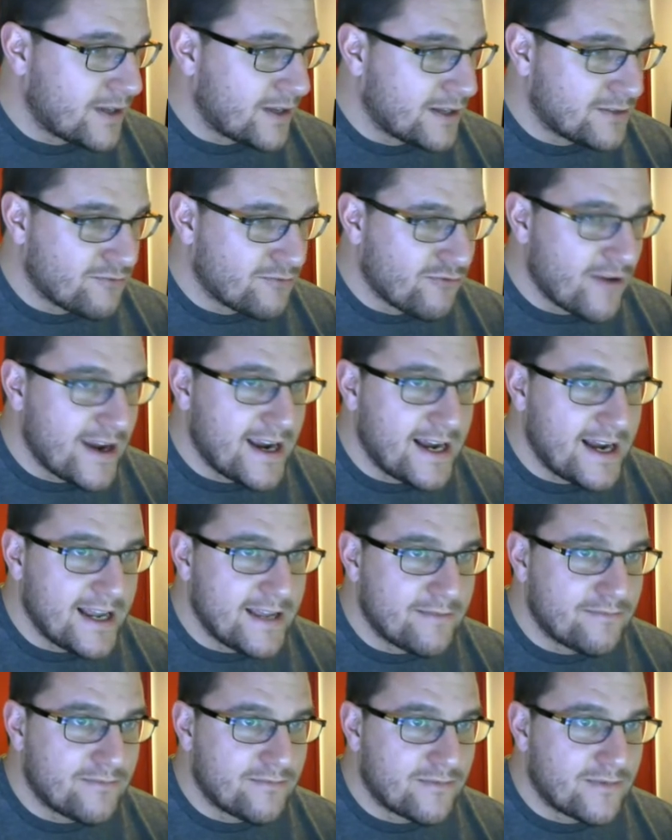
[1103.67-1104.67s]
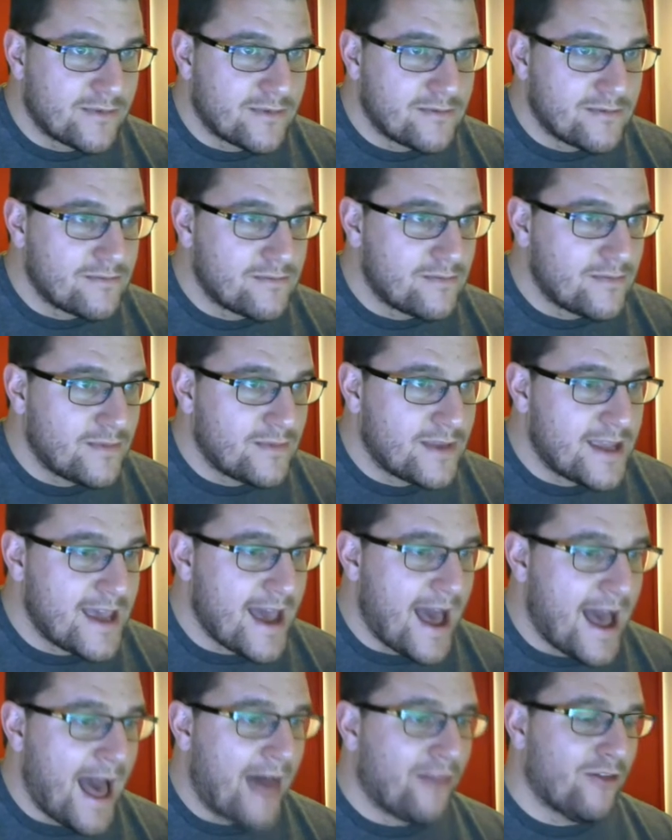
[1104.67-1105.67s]
Let's really
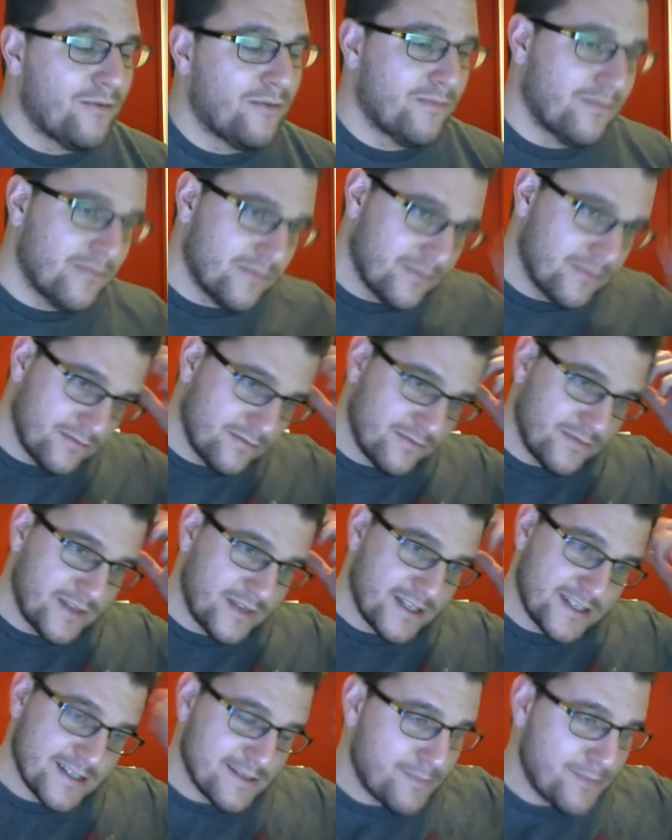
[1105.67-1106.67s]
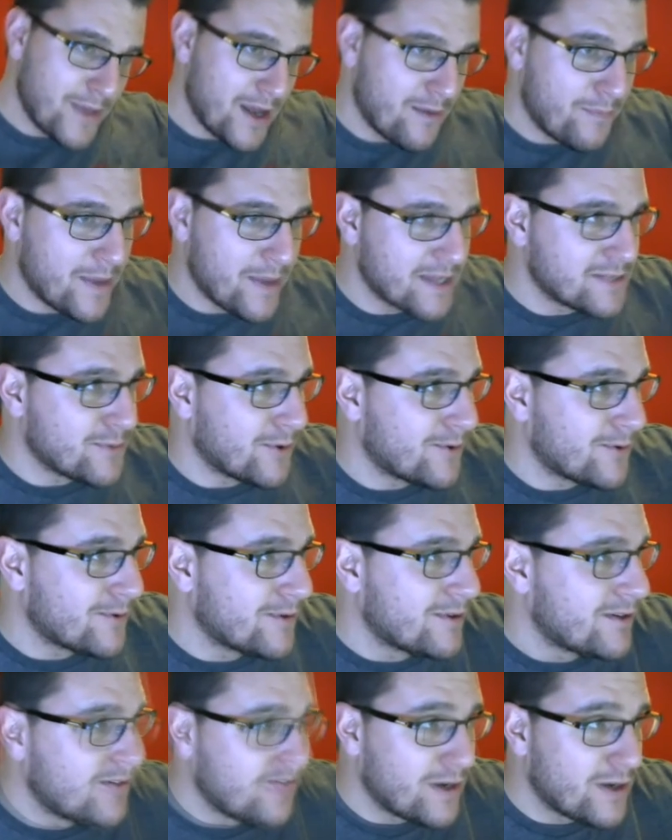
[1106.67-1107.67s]
get at them. This has been abysmal.
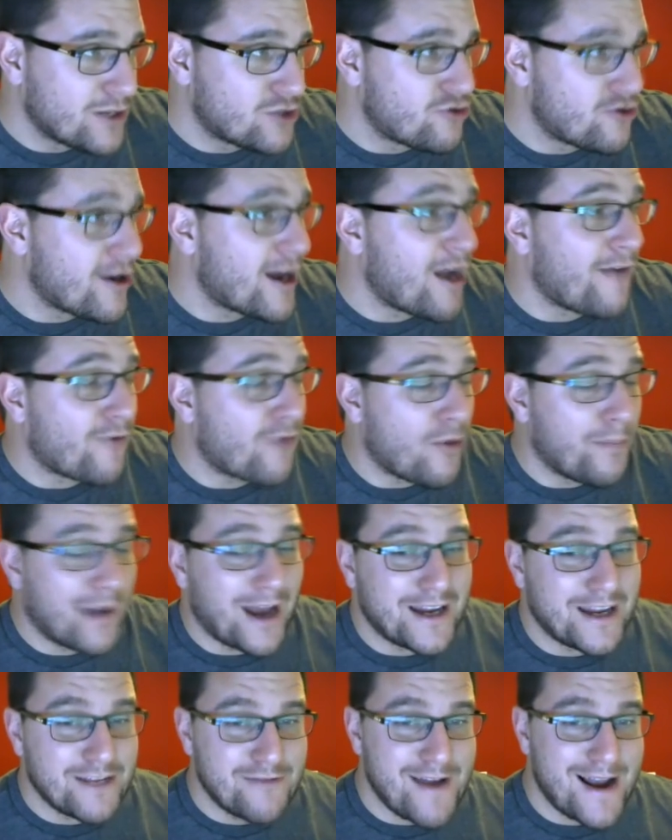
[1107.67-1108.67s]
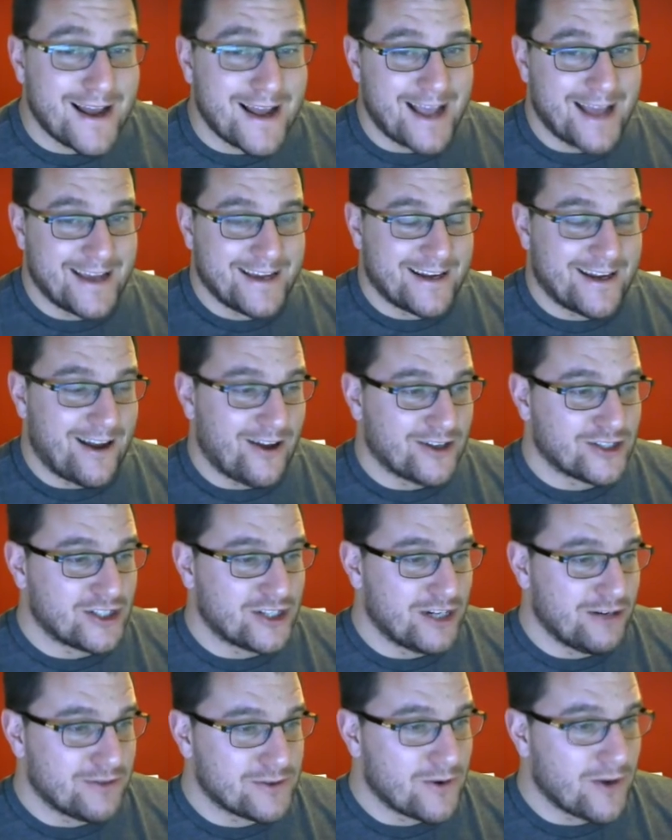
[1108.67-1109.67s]
Should be, Triglav got bloody relegated
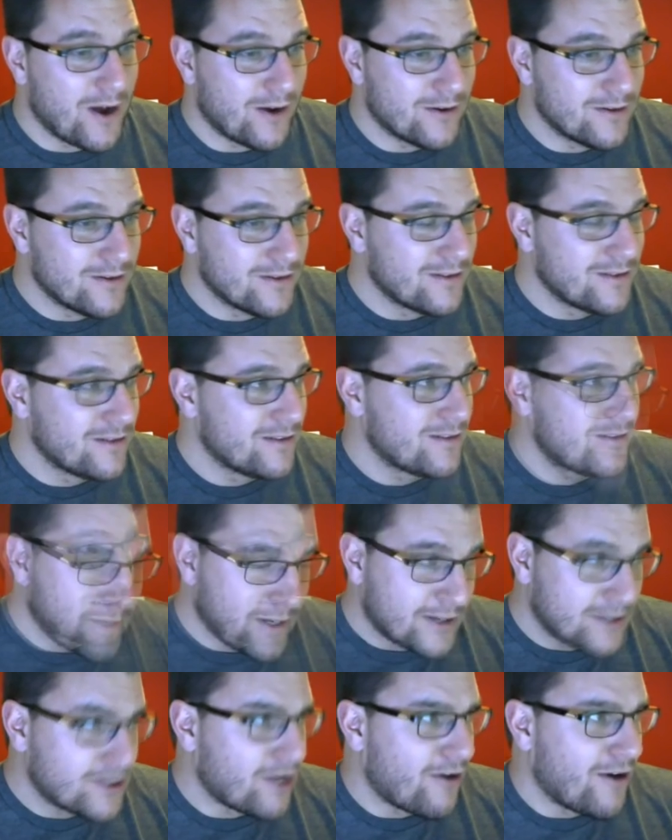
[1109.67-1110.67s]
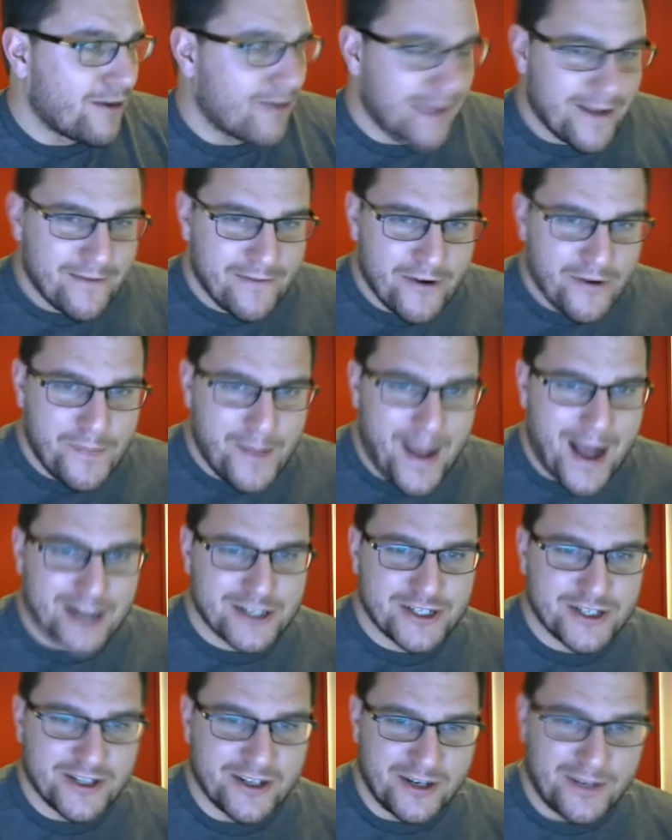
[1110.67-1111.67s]
last year as well. Sorry, I'm getting very
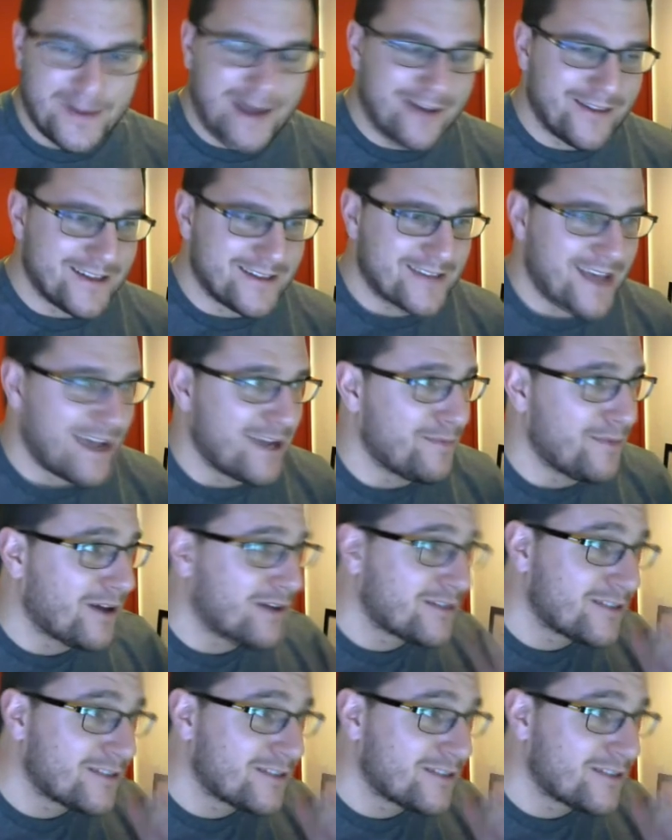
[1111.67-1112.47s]
passionate about this game.